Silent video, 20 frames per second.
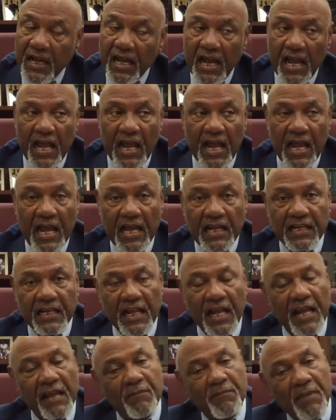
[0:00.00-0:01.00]
And
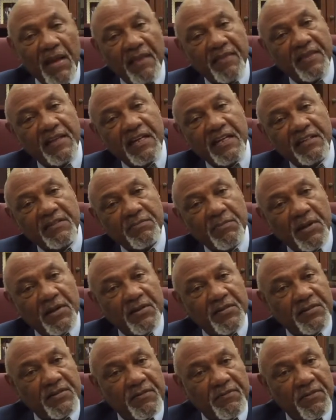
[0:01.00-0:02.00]
a Methodist
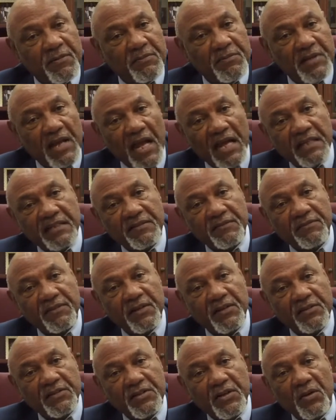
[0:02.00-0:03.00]
minister from
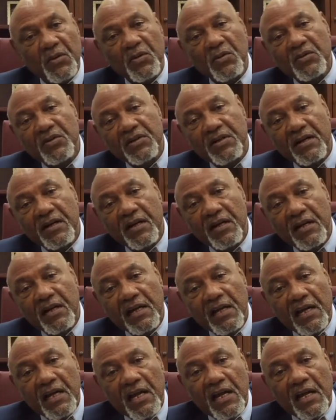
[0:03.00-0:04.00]
Jacksonville told her
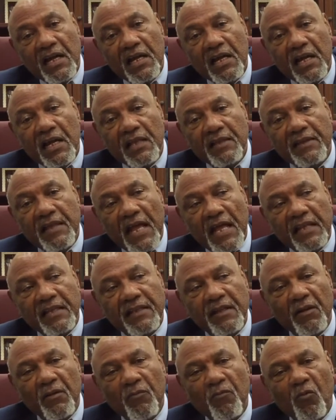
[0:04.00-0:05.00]
that
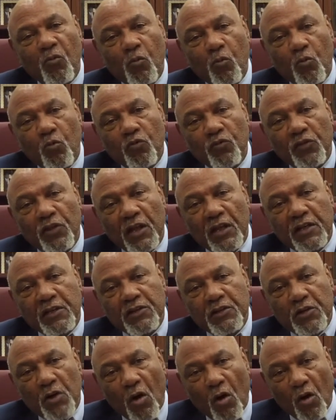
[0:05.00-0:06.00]
the, the
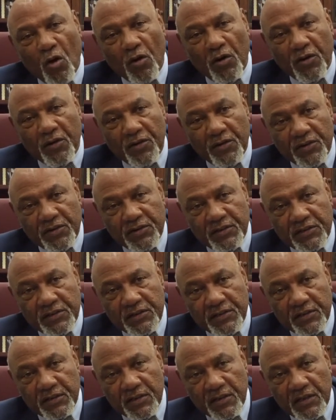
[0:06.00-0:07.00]

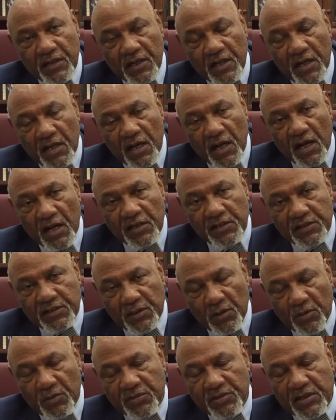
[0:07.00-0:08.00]
daughters
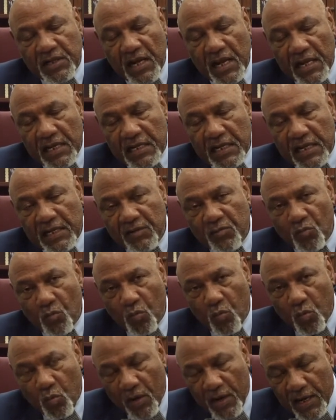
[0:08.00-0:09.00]

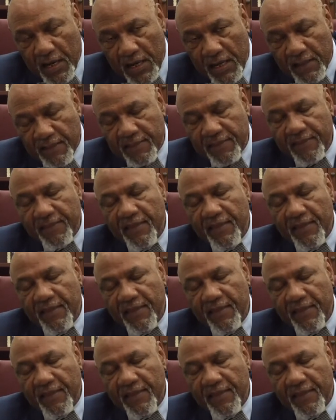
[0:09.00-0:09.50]
associated with